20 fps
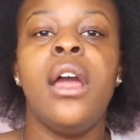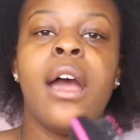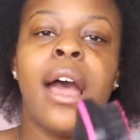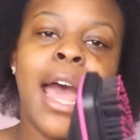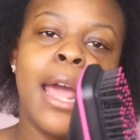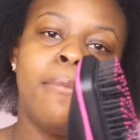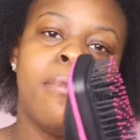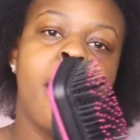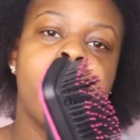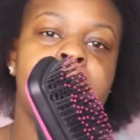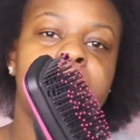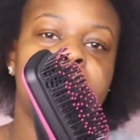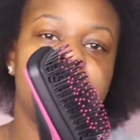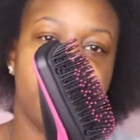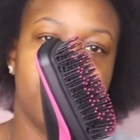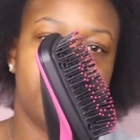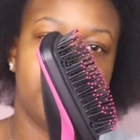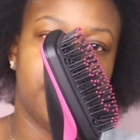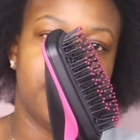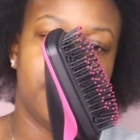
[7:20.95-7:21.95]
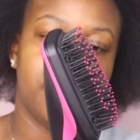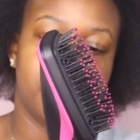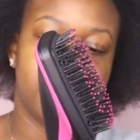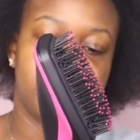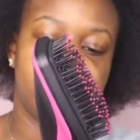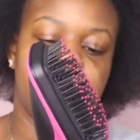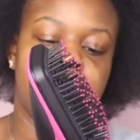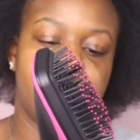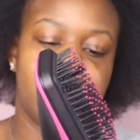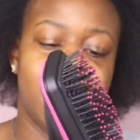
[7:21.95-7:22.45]
I'd probably use this
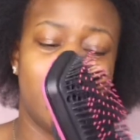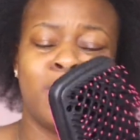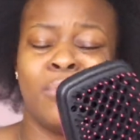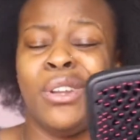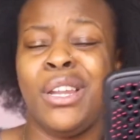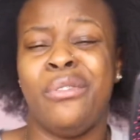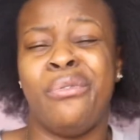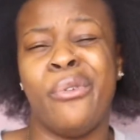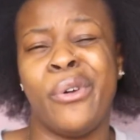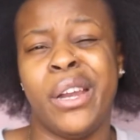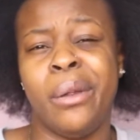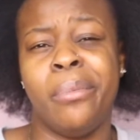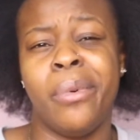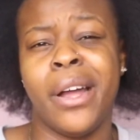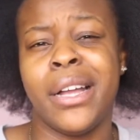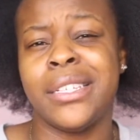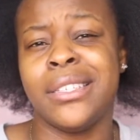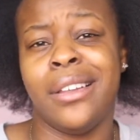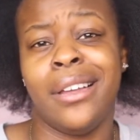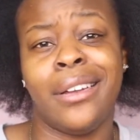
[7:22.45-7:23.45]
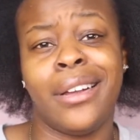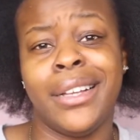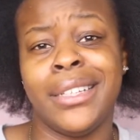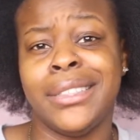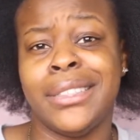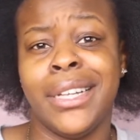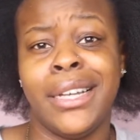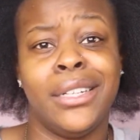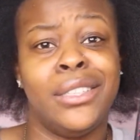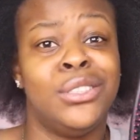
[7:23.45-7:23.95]
again. It was only 40 bucks, like I
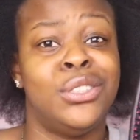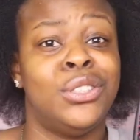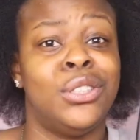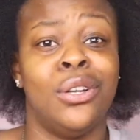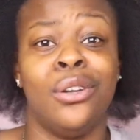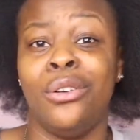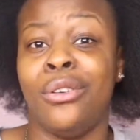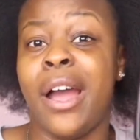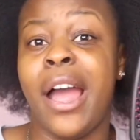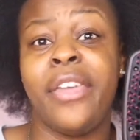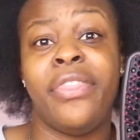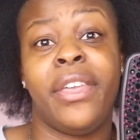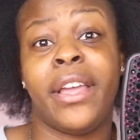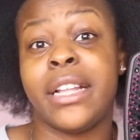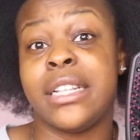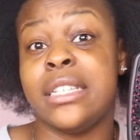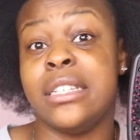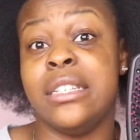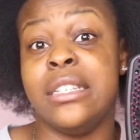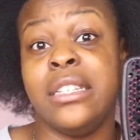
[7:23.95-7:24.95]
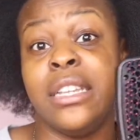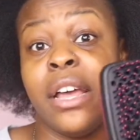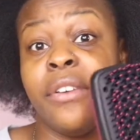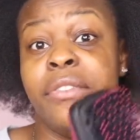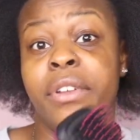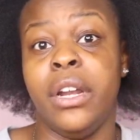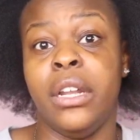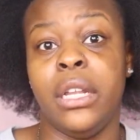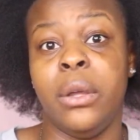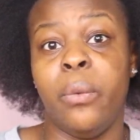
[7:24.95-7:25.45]
said, so I think it's
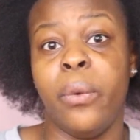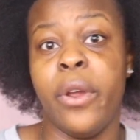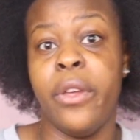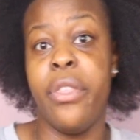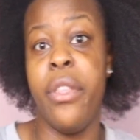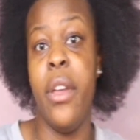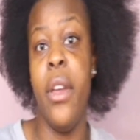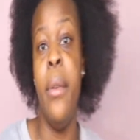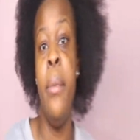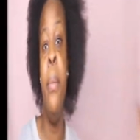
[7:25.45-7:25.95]
definitely worth it.